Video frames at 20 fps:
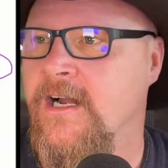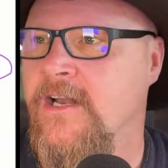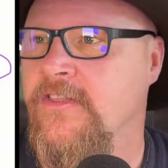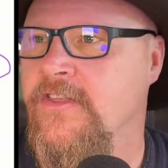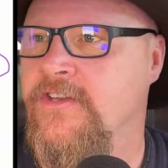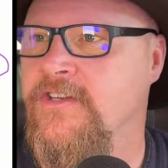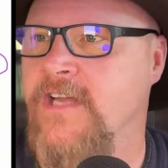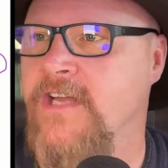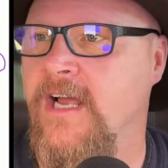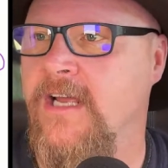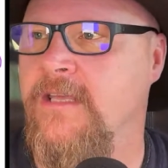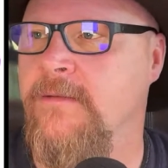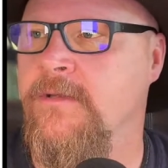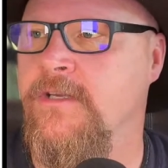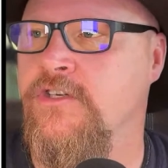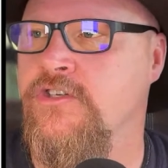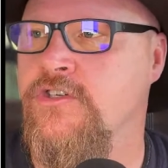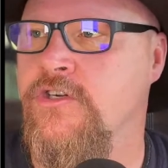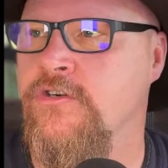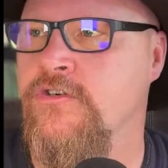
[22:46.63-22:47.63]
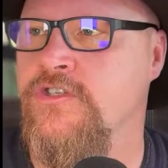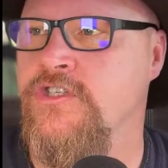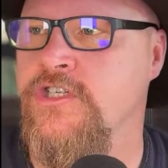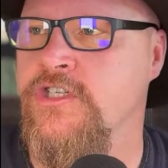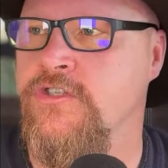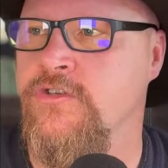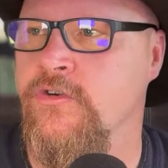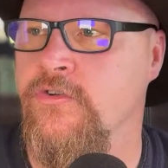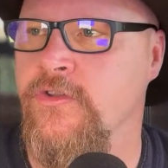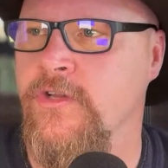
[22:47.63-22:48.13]
The document shows
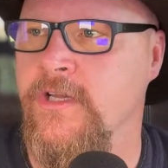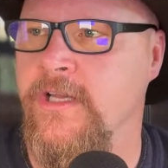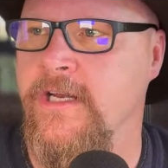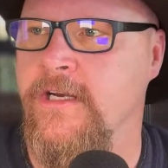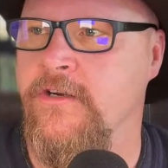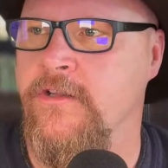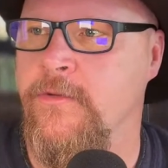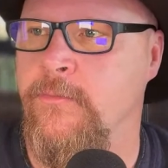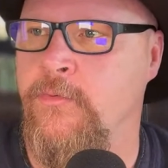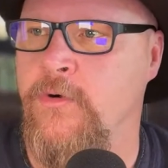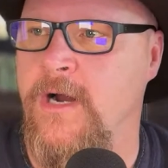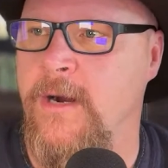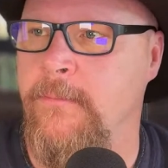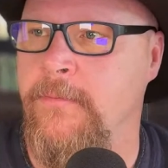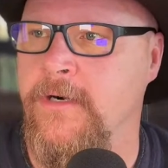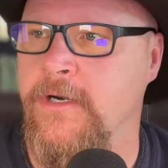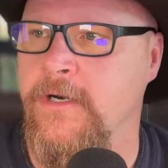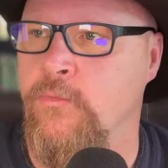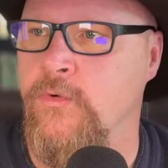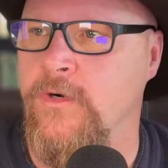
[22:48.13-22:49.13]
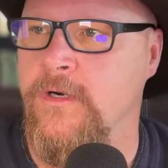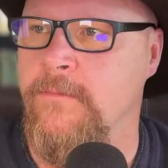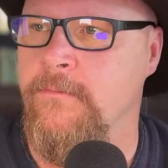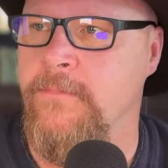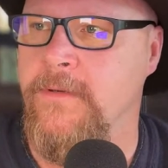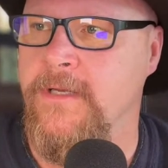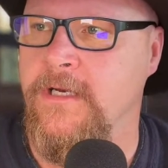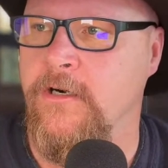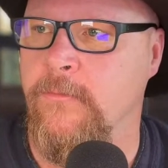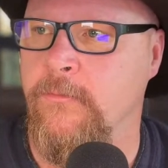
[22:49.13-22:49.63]
she told the lender the property wouldn't
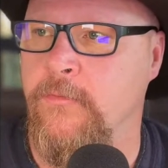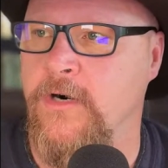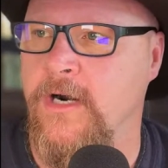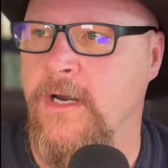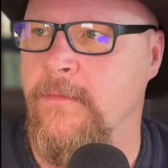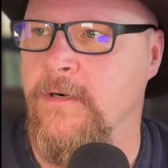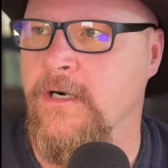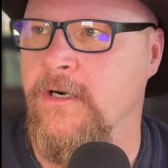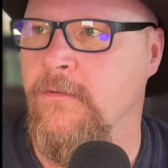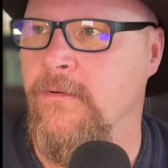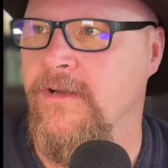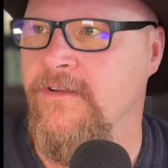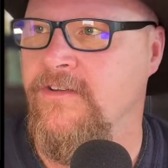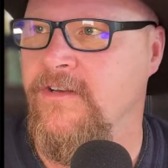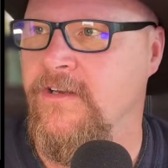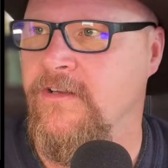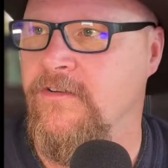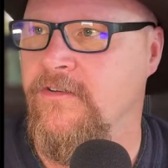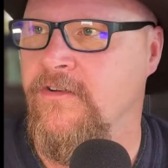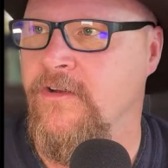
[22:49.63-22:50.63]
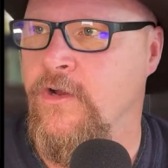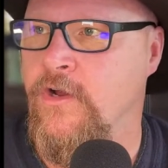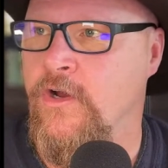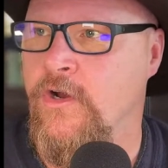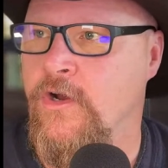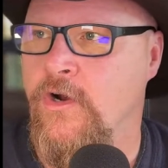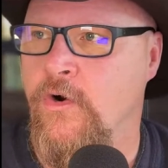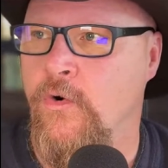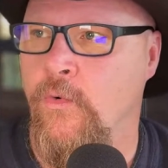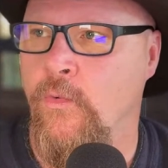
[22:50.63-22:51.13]
be her primary residence.
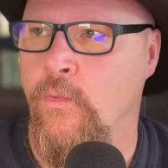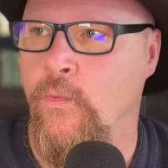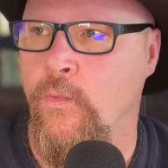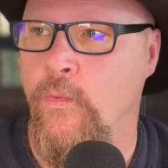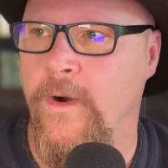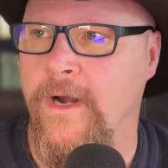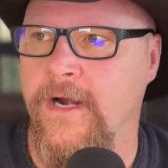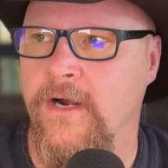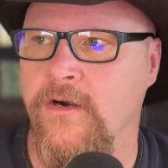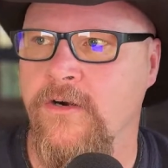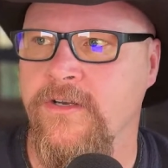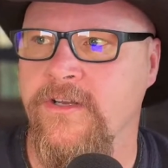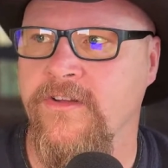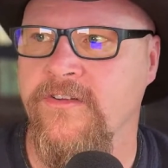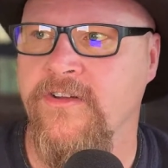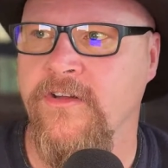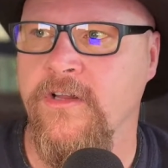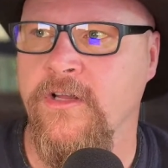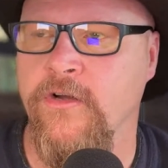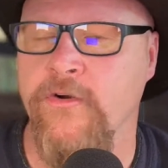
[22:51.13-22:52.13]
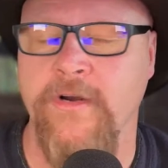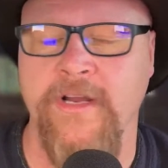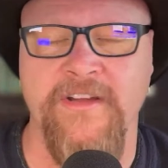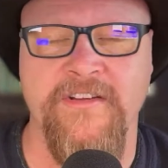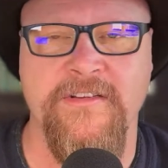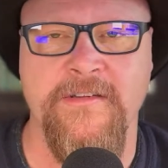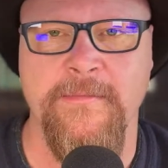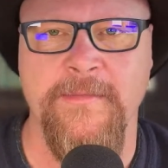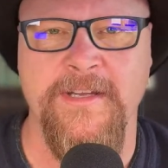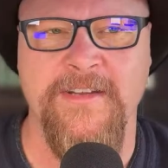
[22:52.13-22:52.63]
Where does a loan
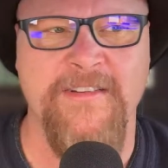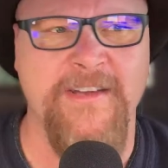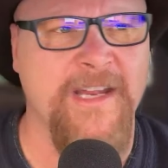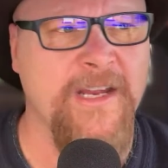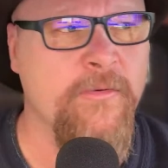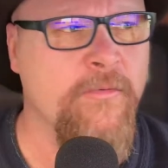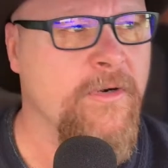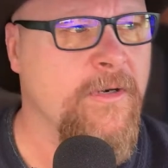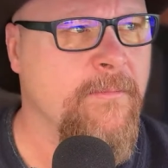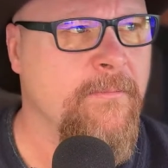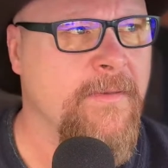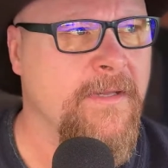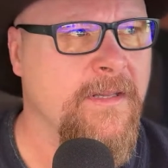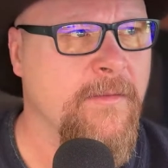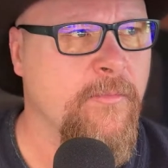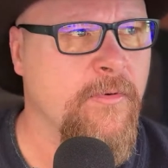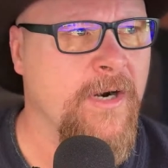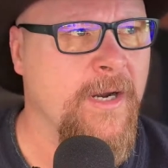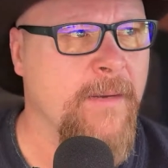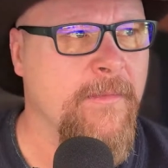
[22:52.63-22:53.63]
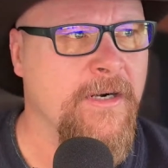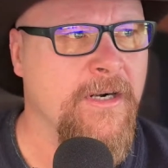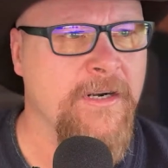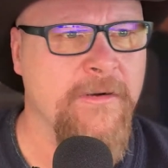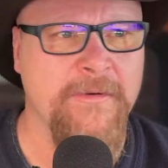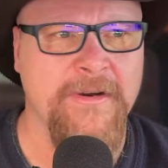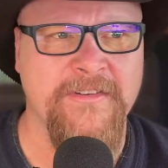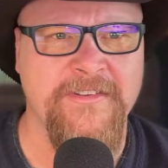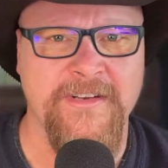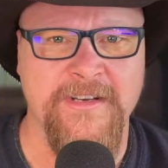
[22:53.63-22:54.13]
estimate say it wouldn't be the
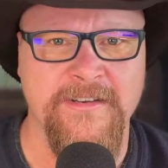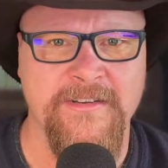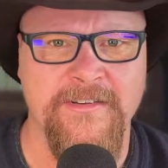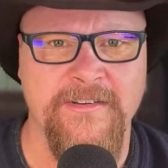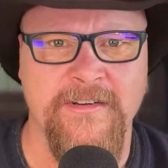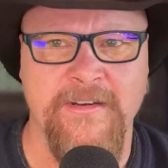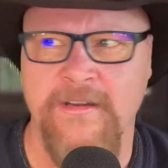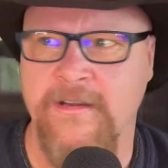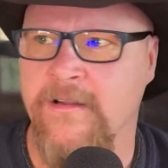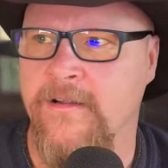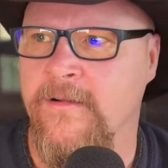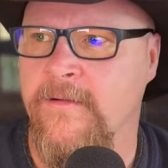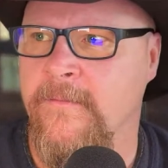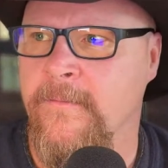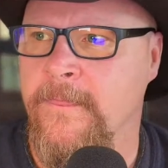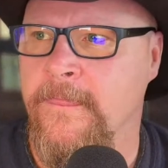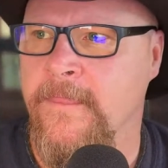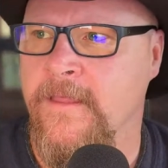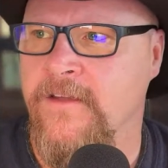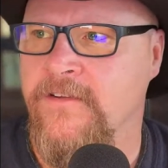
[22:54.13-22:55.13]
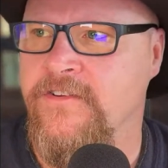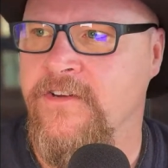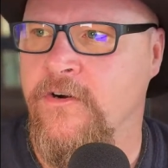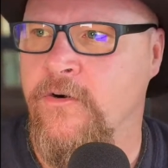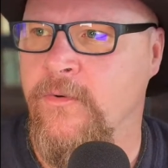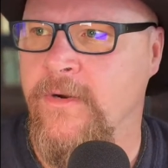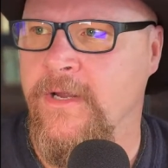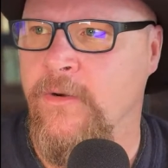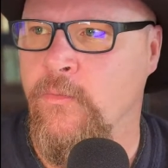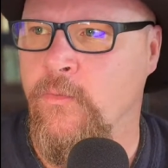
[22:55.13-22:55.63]
primary residence?
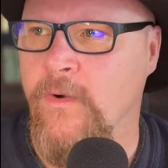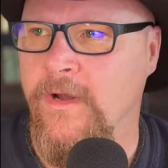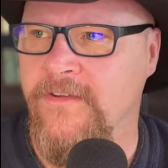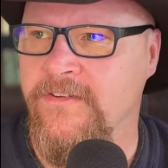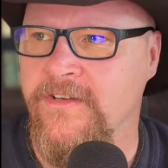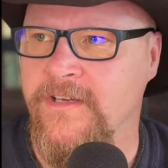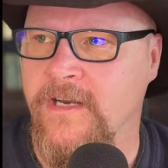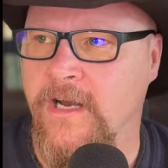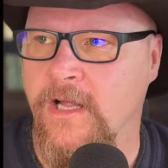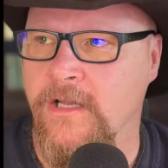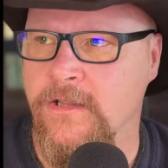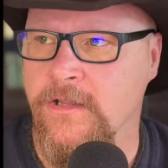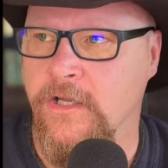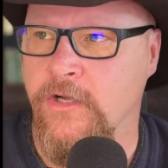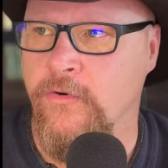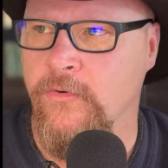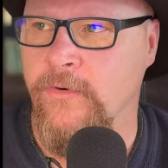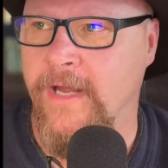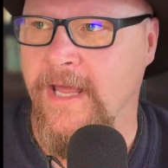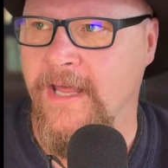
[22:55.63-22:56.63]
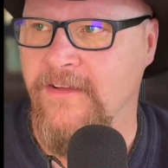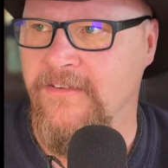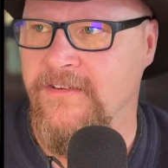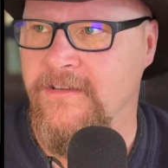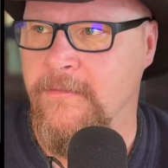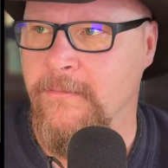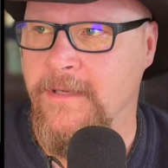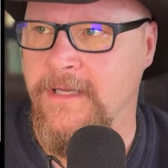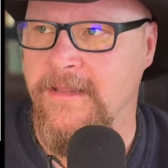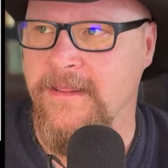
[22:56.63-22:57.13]
So it wasn't a loan
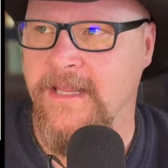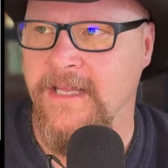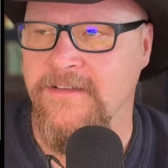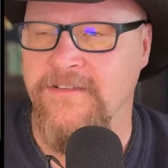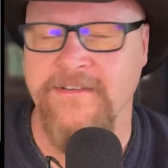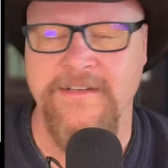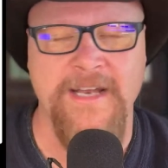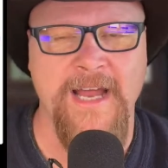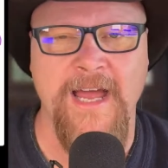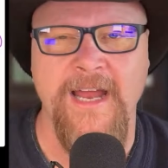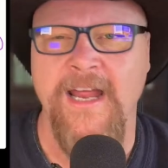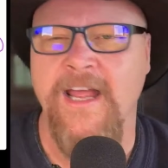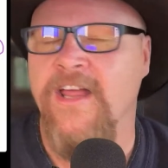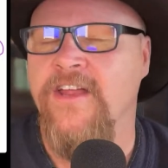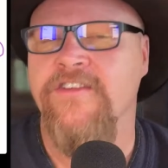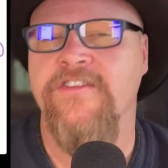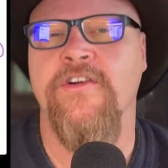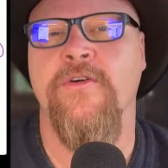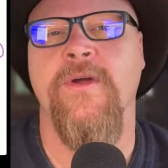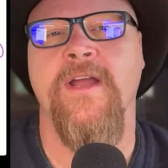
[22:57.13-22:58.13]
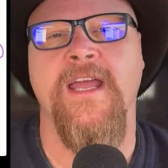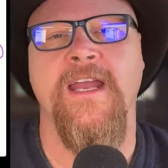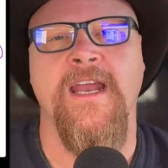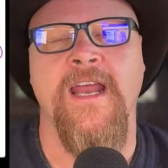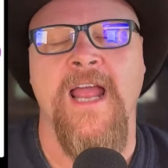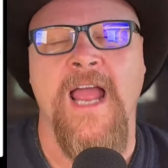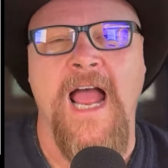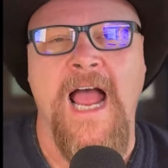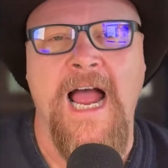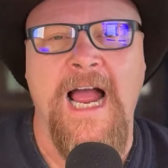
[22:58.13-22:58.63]
estimate. That's not. So again,
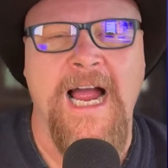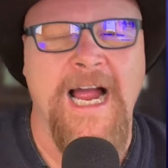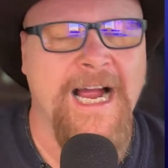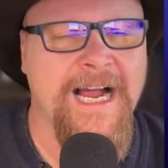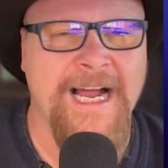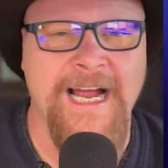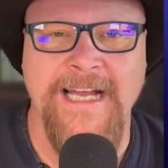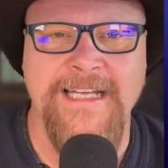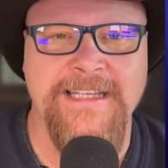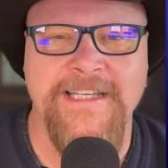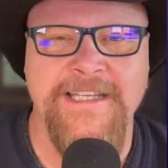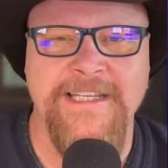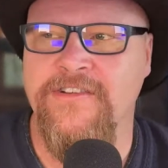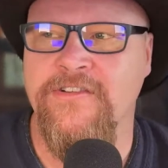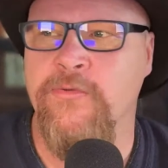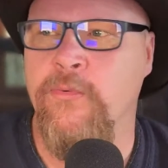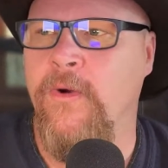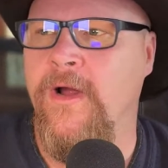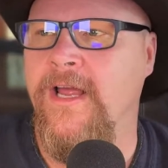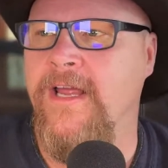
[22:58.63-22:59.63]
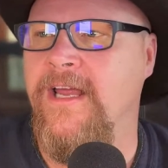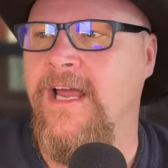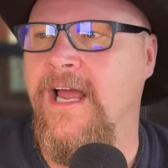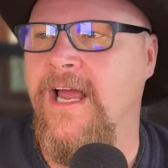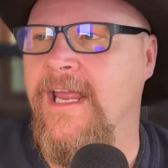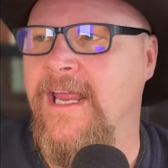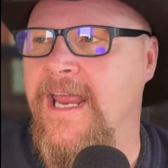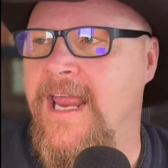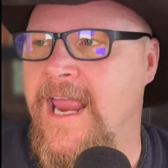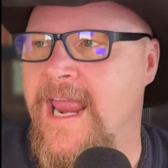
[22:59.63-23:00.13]
this is why
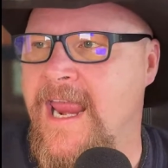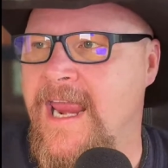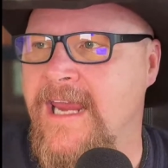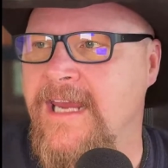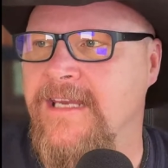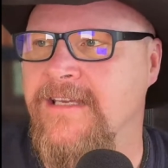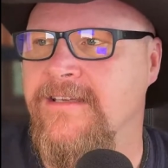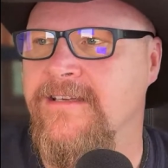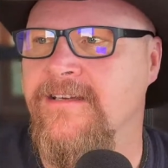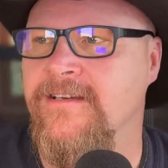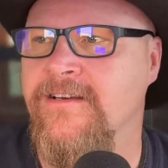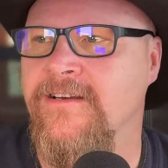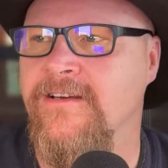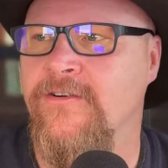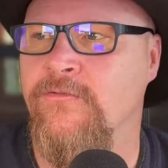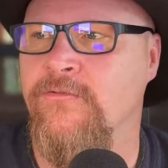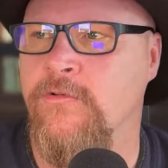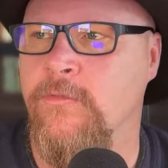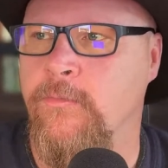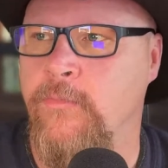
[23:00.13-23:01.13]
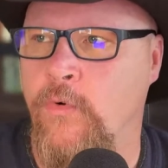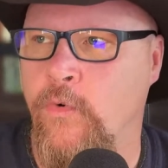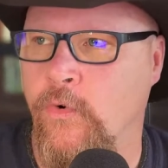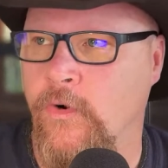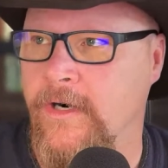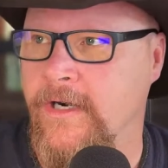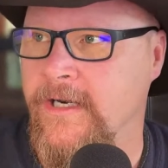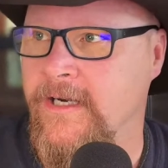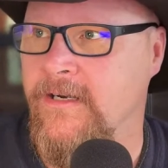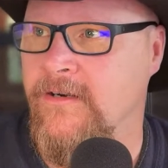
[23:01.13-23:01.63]
I hate
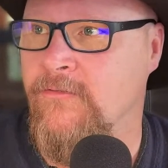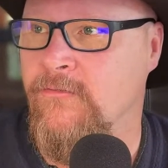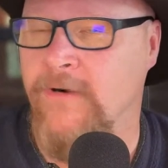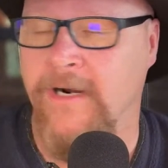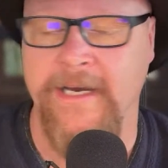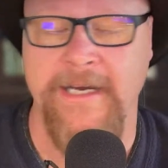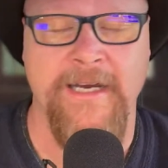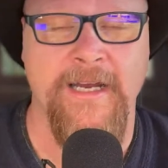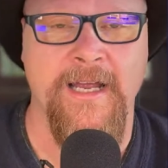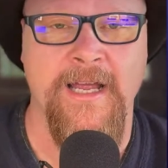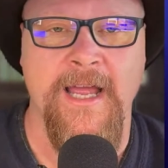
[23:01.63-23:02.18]
reporting, right?